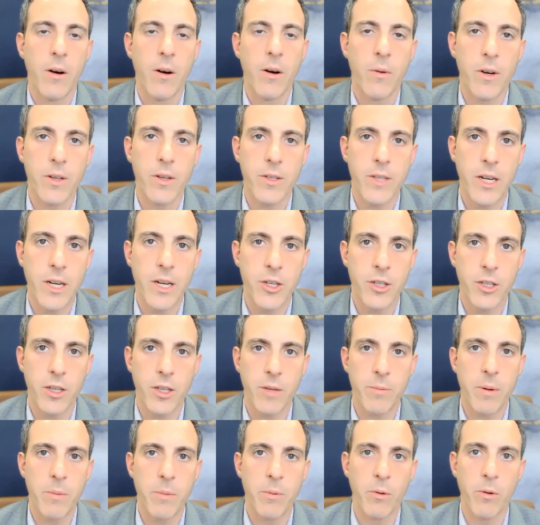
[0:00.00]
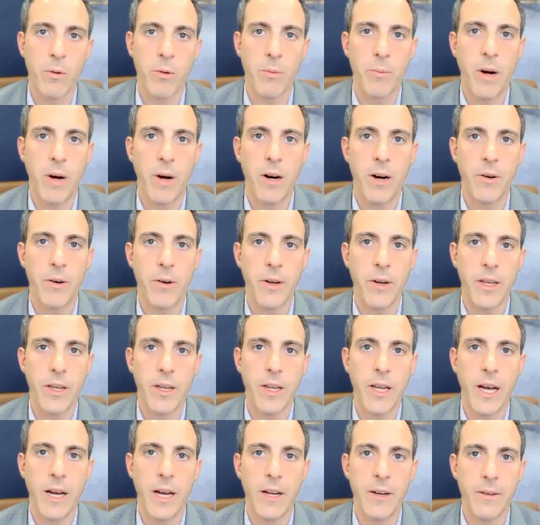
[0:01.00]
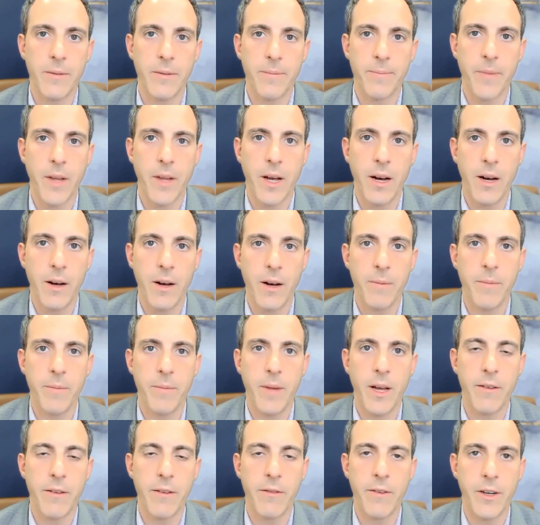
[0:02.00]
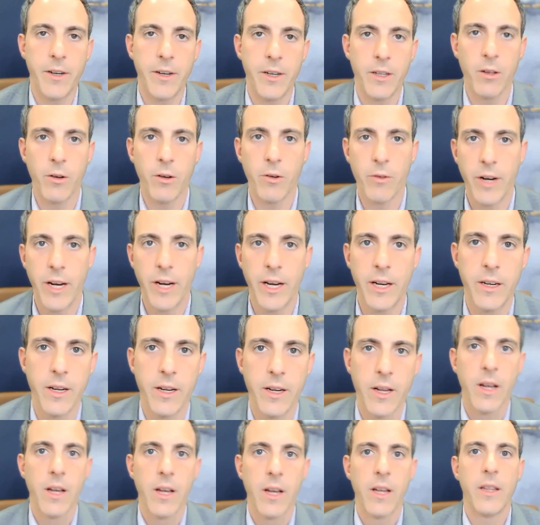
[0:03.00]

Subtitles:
where essentially people were borrowing yen at a very low rate.